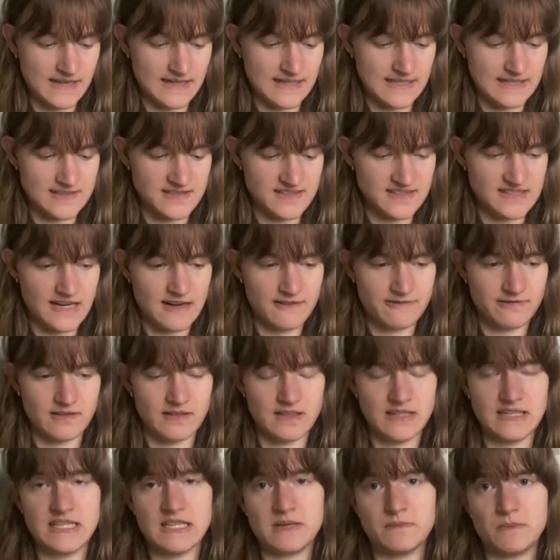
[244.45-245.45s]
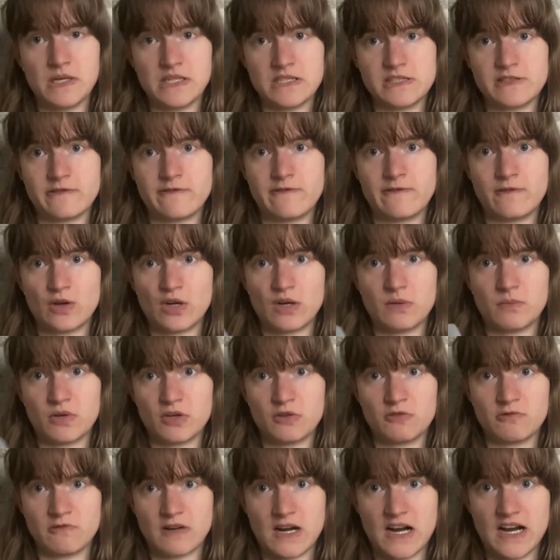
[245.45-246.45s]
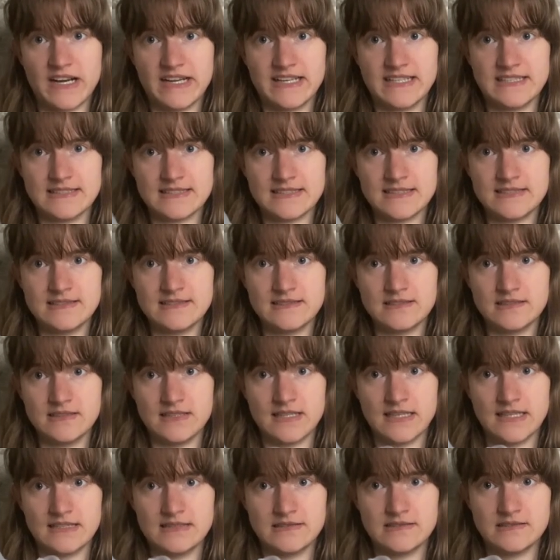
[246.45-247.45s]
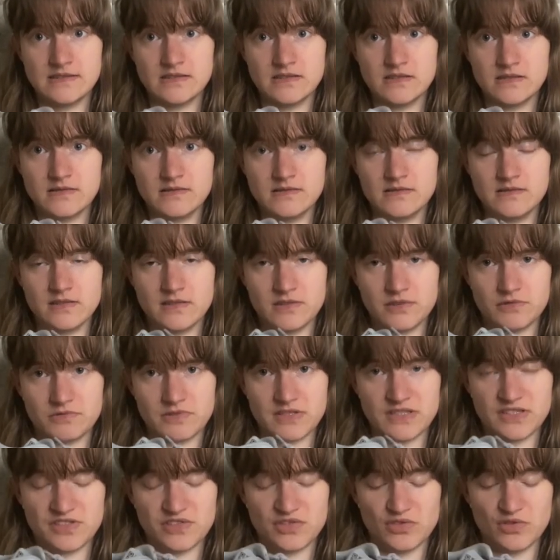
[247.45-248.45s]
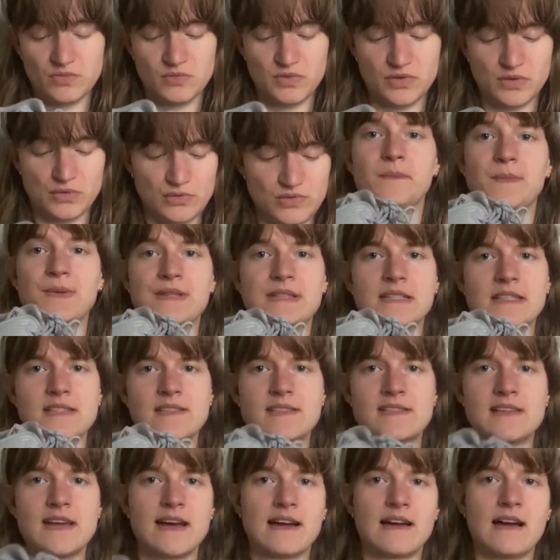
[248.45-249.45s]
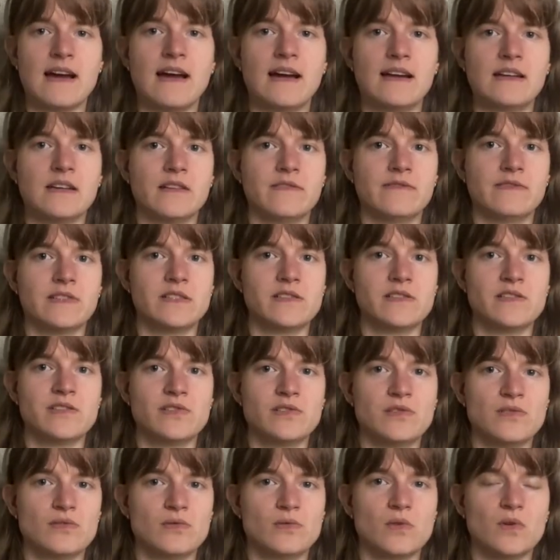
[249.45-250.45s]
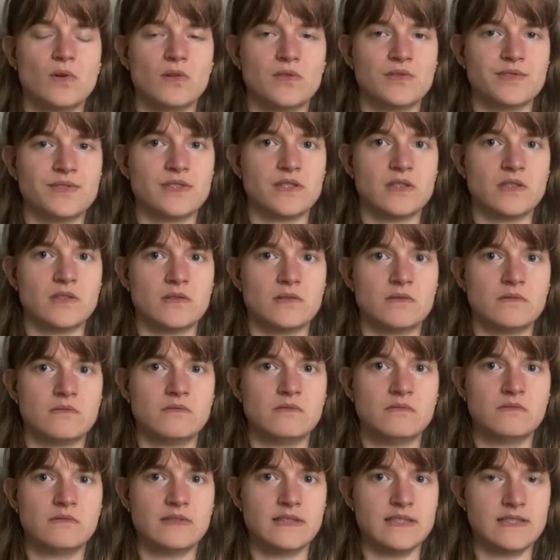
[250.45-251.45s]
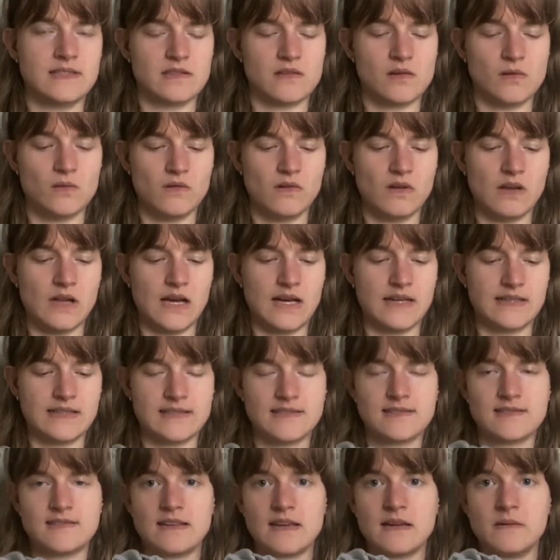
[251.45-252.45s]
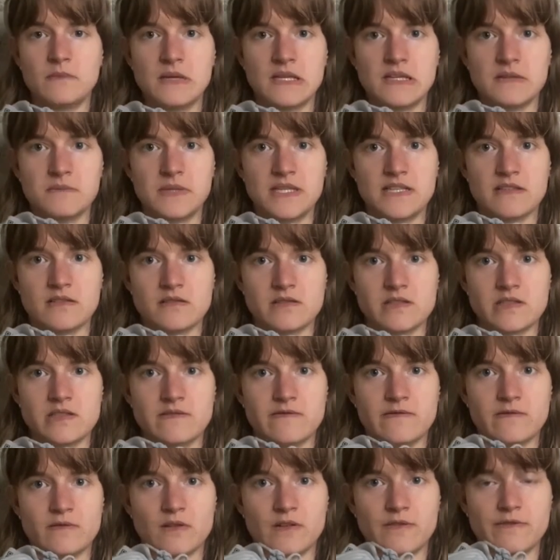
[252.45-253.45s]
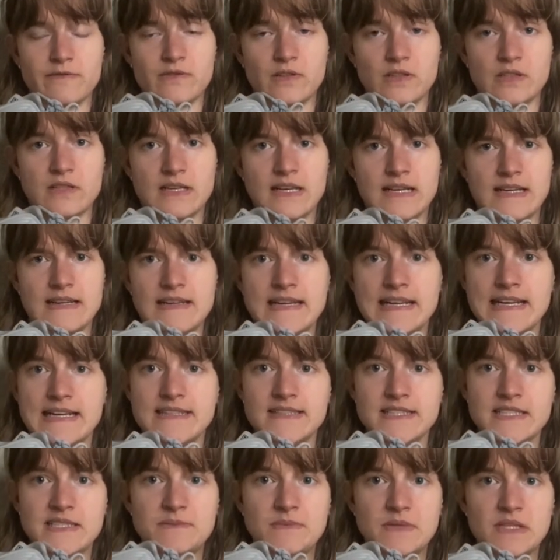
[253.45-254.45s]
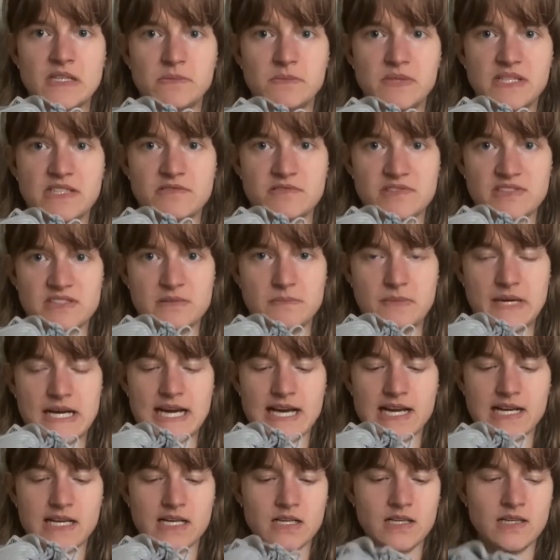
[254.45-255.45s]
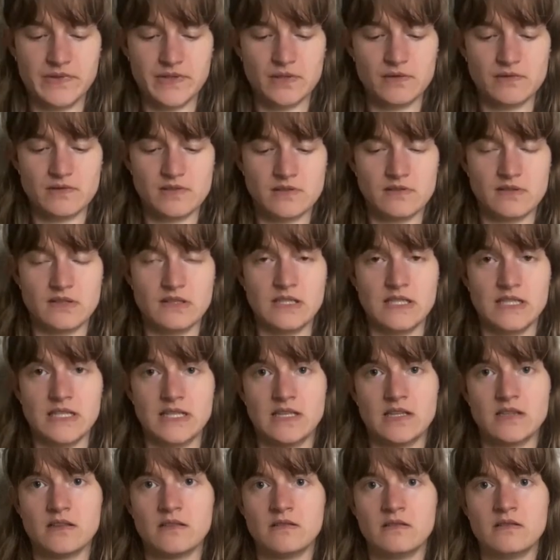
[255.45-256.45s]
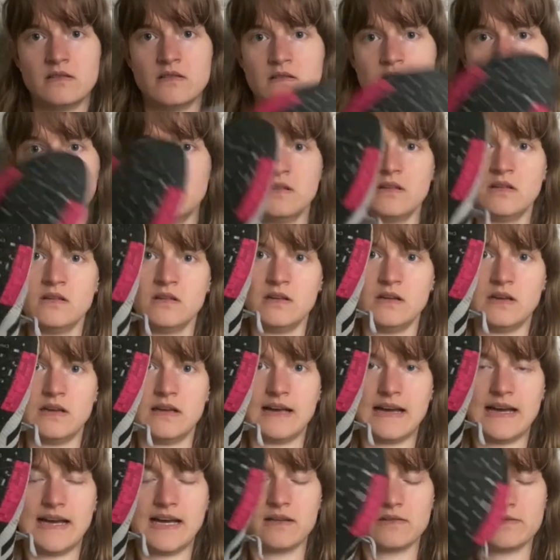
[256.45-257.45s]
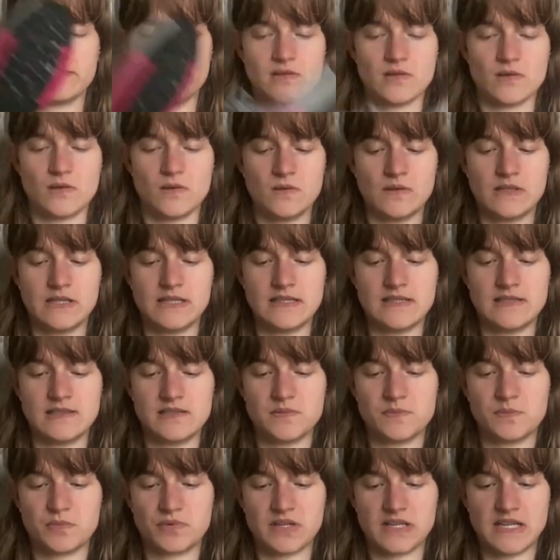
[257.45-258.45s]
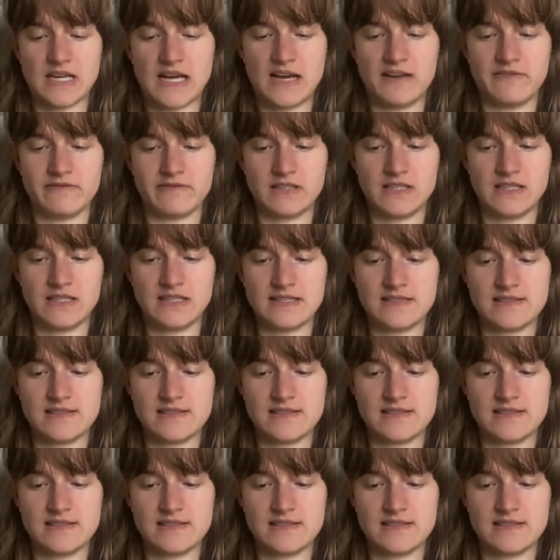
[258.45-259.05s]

It's definitely a much firmer ride than the traditional boost. But the stack height of this shoe also isn't a whole lot. It's 10 millimeters in the forefoot and 18 millimeters in the back. Due to the outsole, it is pretty heavy.